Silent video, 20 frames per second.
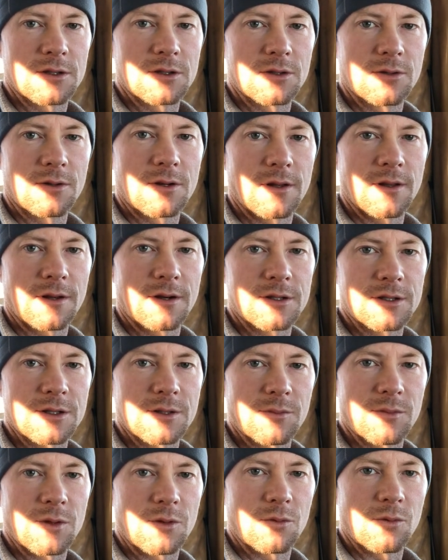Sooner or later
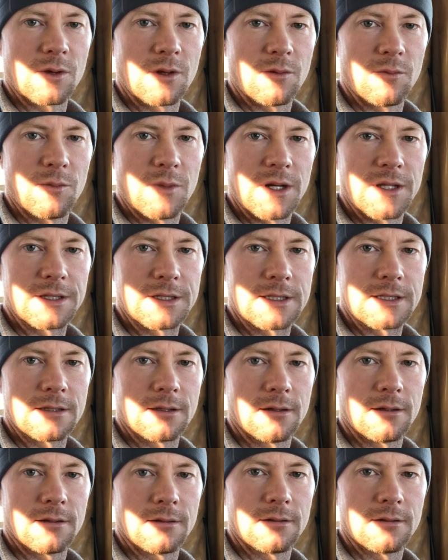something will, but uh,